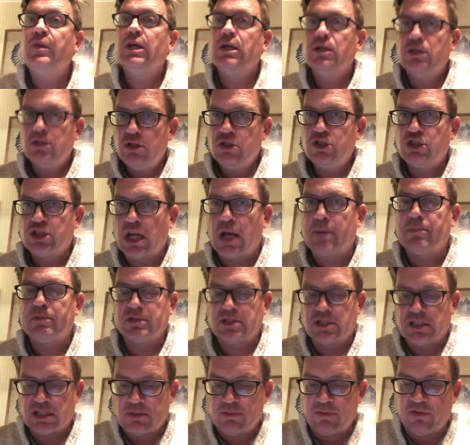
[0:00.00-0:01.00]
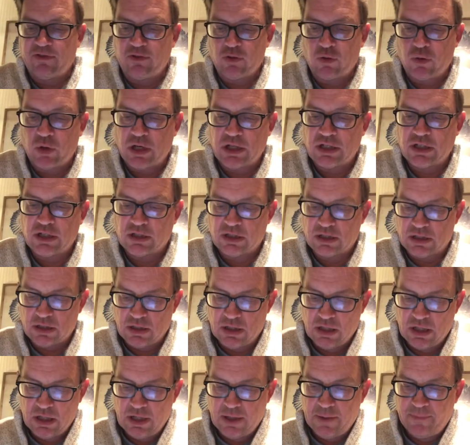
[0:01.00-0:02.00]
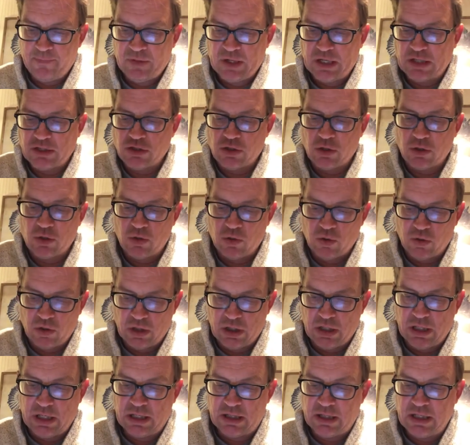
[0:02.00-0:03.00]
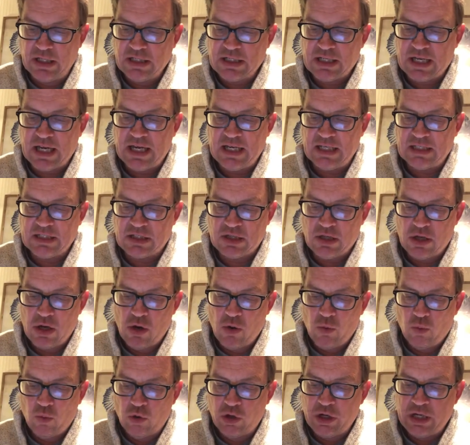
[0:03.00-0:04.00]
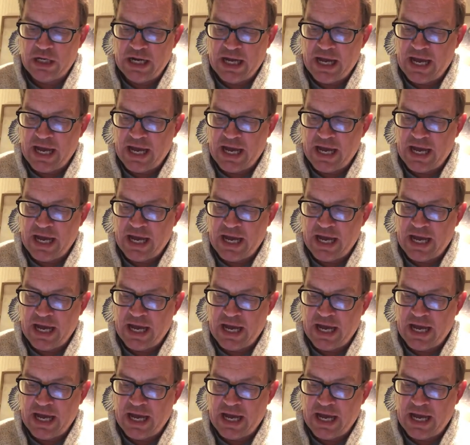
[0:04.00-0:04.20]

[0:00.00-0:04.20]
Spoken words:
You set up a system of equations. And so in this case, we're going to